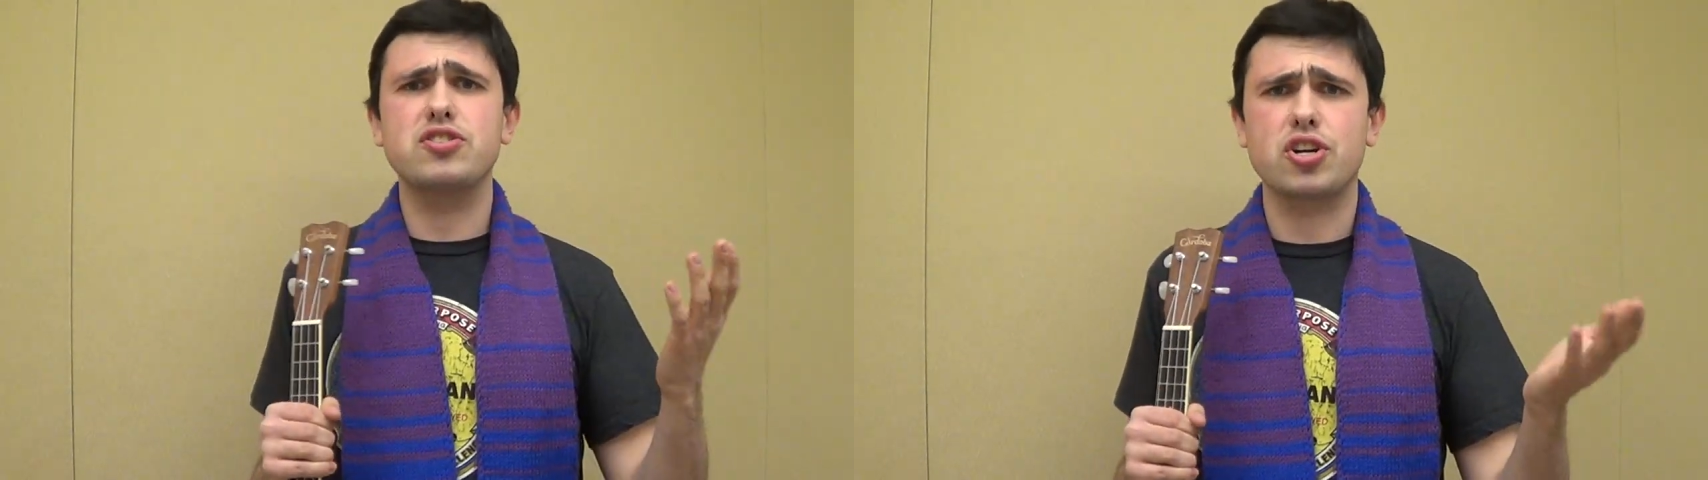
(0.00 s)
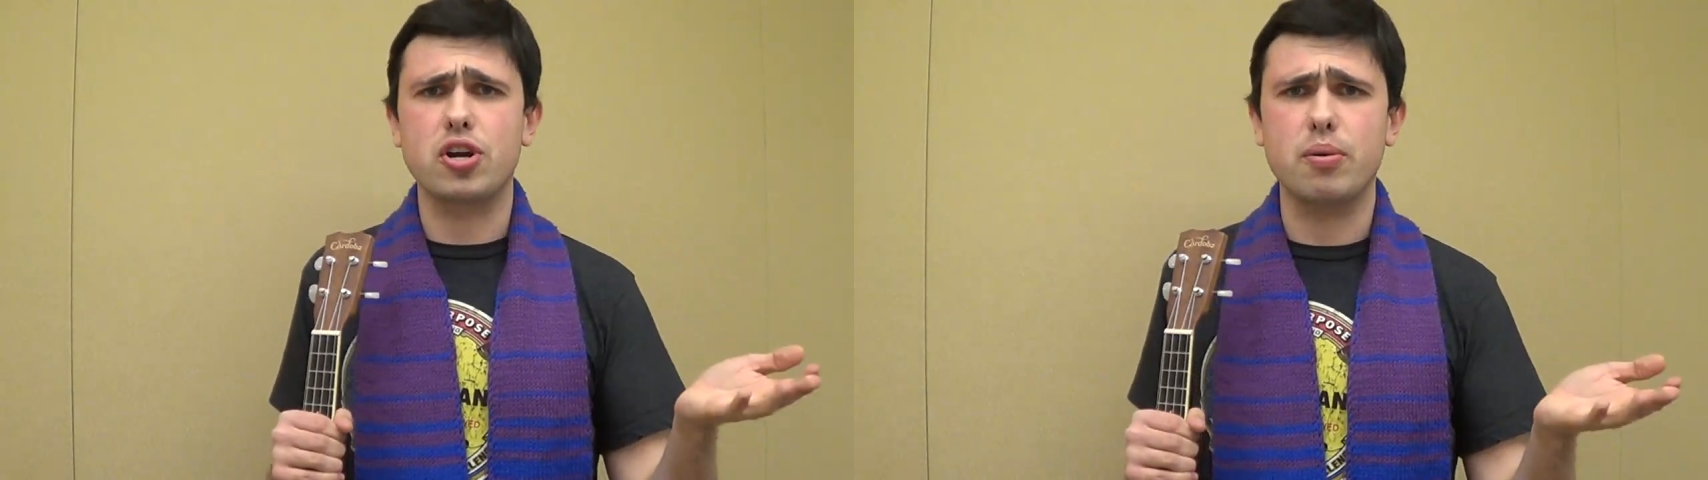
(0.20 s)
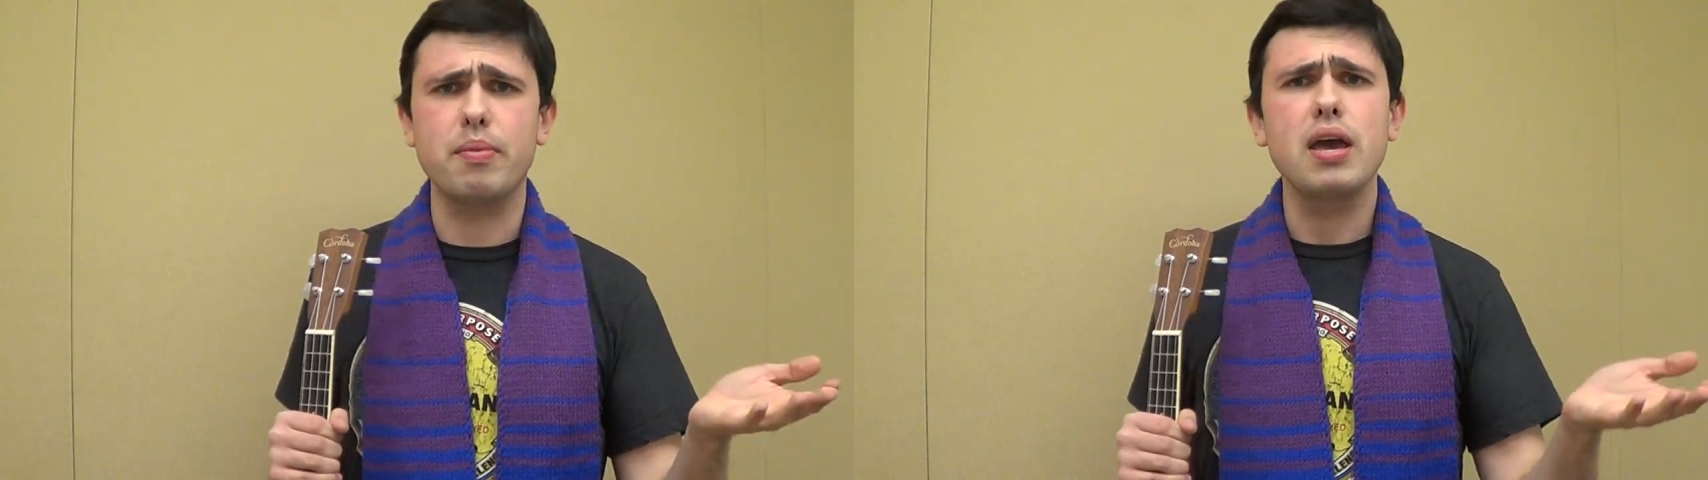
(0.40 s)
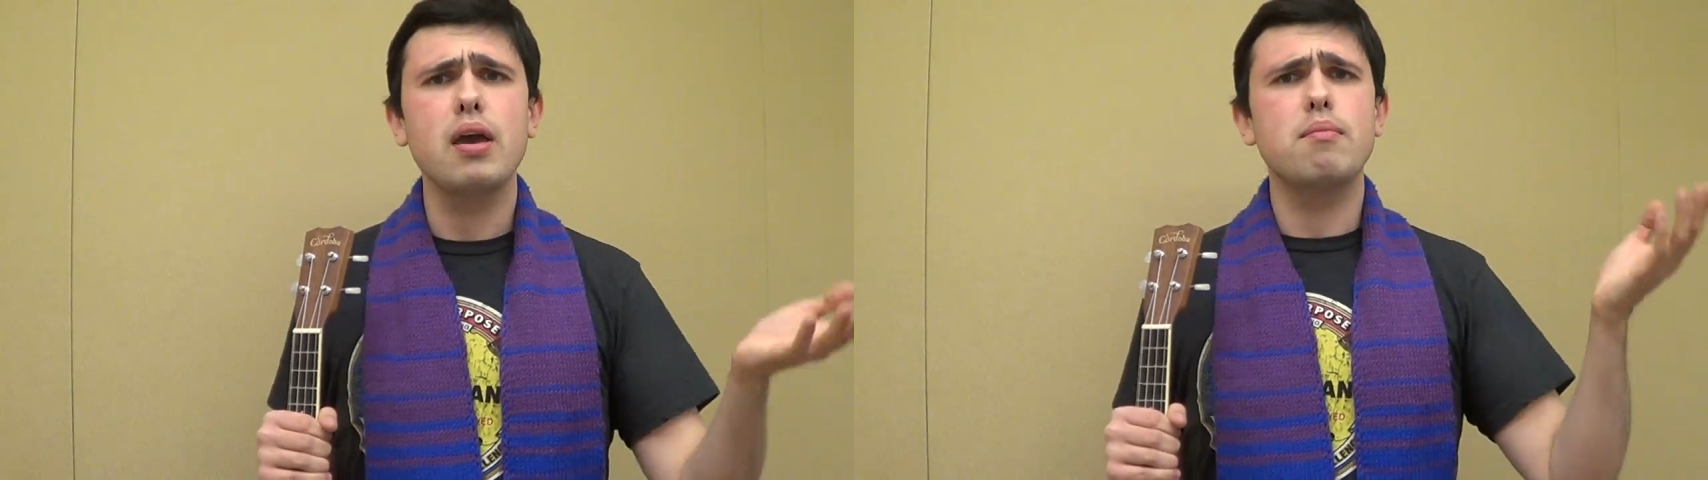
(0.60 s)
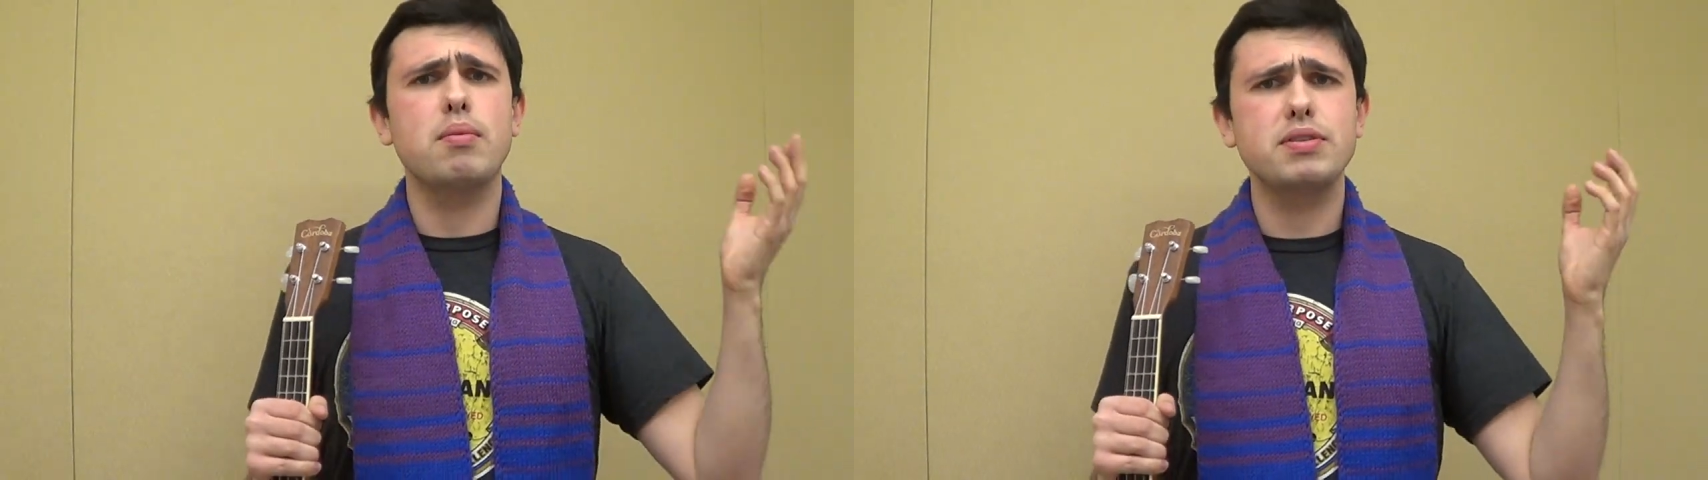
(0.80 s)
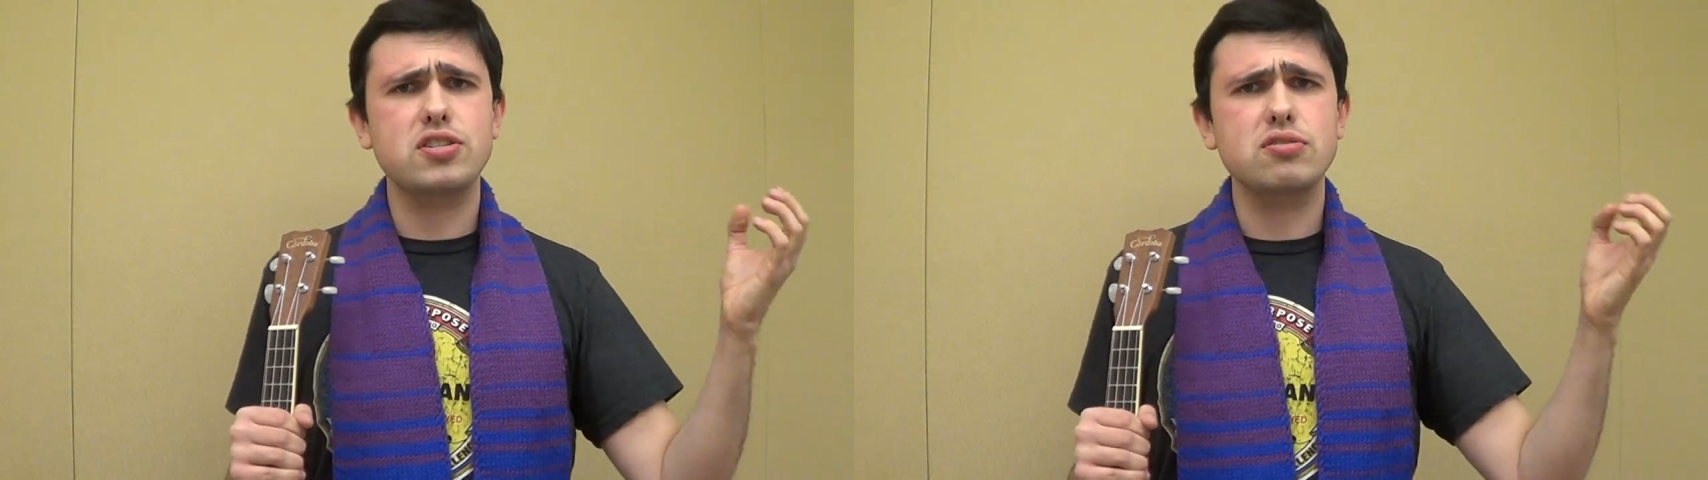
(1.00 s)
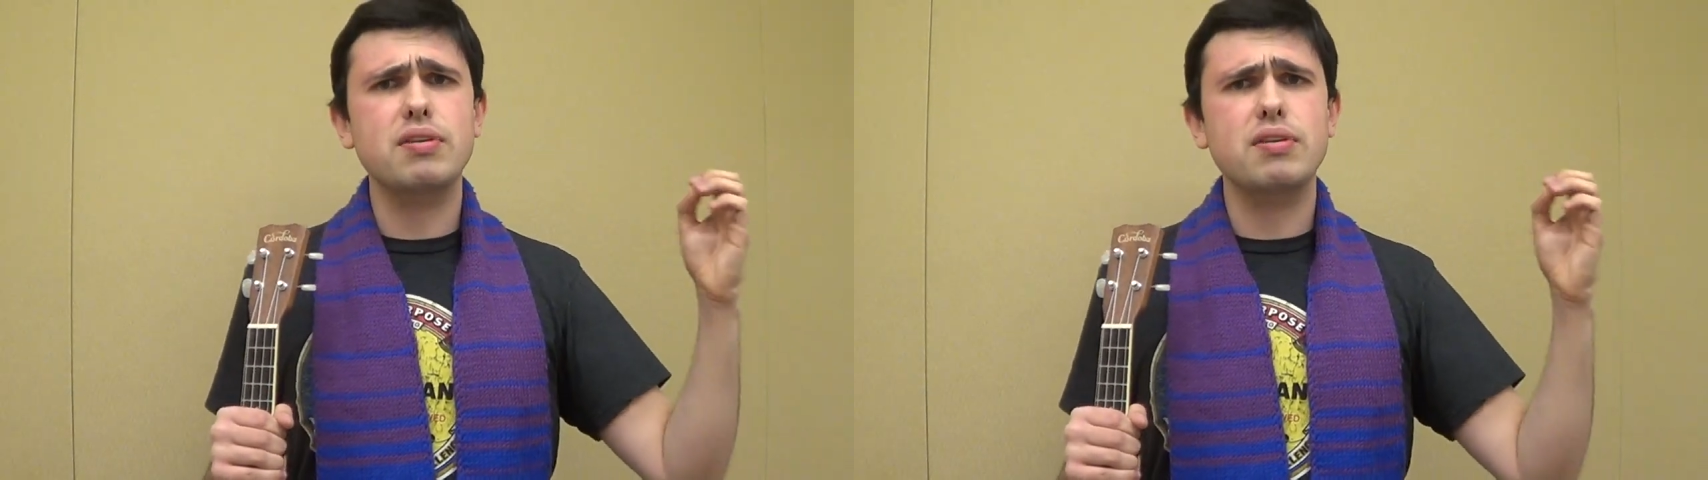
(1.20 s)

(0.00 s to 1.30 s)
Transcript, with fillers: term, but Mr.